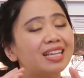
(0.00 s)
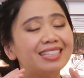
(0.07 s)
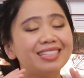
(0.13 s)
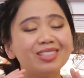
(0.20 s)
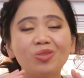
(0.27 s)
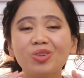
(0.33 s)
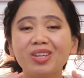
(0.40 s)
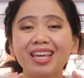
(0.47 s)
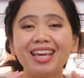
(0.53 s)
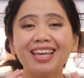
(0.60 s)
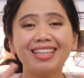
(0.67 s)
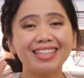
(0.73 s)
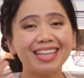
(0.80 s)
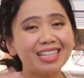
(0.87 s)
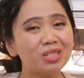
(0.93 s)
It's okay,
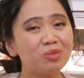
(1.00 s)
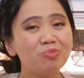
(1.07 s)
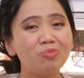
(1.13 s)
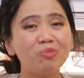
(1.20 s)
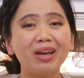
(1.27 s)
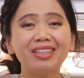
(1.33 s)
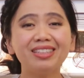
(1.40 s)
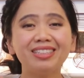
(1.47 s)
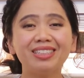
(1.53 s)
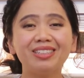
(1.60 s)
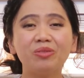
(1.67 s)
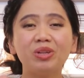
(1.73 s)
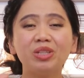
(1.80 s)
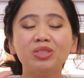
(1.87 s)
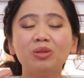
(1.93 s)
it gets
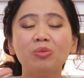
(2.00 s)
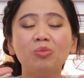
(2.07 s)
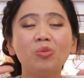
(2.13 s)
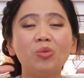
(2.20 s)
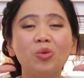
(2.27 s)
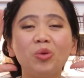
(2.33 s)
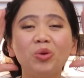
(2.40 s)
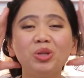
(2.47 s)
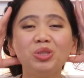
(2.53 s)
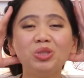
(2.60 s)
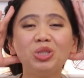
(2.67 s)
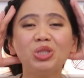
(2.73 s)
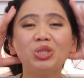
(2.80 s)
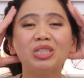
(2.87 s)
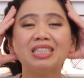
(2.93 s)
better when the more you
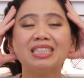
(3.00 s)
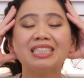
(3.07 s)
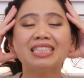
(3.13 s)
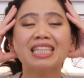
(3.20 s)
do it.